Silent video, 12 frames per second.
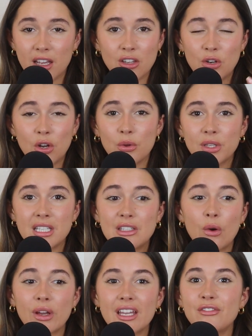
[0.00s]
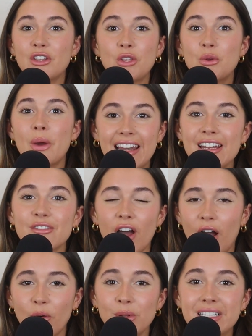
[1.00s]
he's not giving you any of
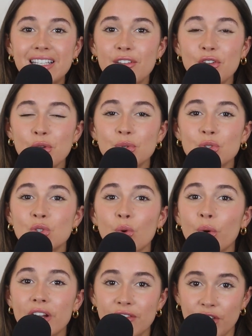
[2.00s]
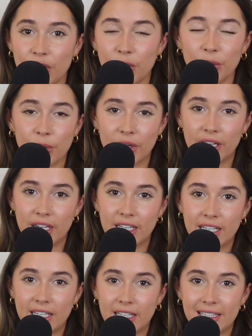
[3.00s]
that. All he's giving you is a story view.
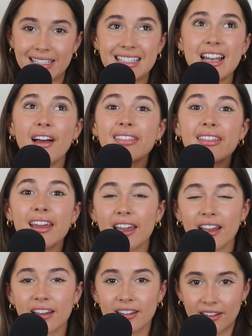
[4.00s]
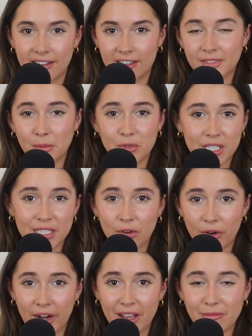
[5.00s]
There's nothing. I'm really
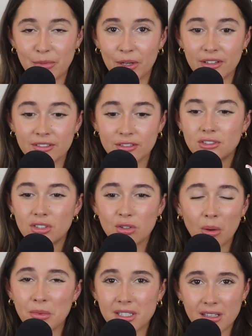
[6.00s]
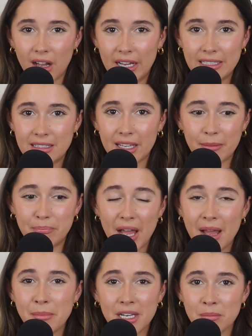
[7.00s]
sorry, but just drop this guy. It's like
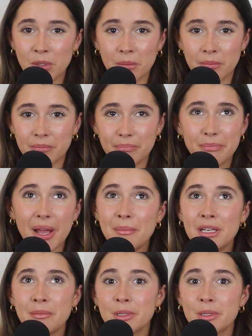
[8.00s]
bare minimum of